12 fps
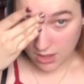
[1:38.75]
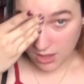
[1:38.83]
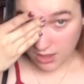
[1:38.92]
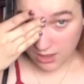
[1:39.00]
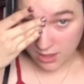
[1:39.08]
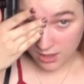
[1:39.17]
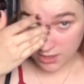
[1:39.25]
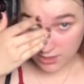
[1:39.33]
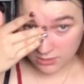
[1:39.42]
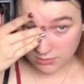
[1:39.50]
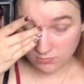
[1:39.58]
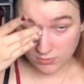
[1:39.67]
I
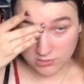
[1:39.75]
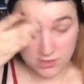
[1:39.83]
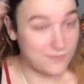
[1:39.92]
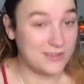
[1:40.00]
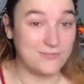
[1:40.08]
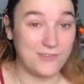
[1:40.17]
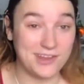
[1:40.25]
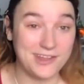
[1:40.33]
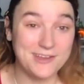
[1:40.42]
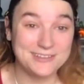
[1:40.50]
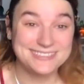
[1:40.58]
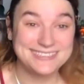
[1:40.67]
love his
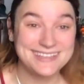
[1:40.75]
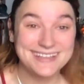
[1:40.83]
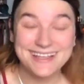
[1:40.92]
videos.